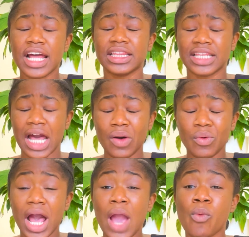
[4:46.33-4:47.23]
Now,
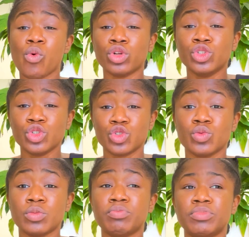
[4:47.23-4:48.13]
I want you to
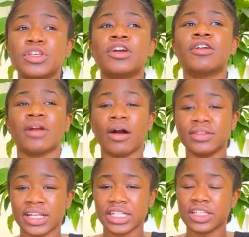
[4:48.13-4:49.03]
be
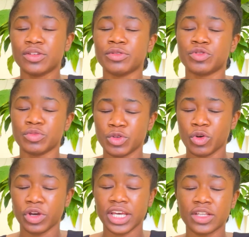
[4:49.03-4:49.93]
grounded in the room you're
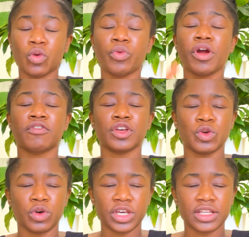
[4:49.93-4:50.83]
in or wherever
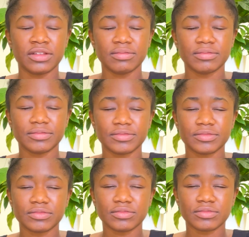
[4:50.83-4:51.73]
you're in.
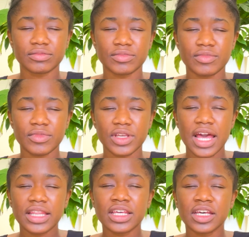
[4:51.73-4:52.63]

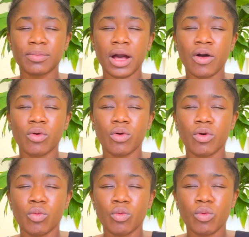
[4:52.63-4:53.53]
Think about
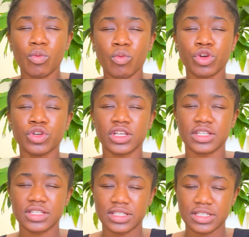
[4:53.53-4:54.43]
what you can
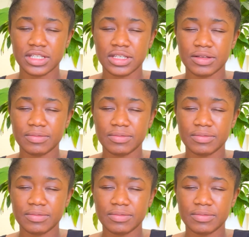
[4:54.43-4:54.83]
see.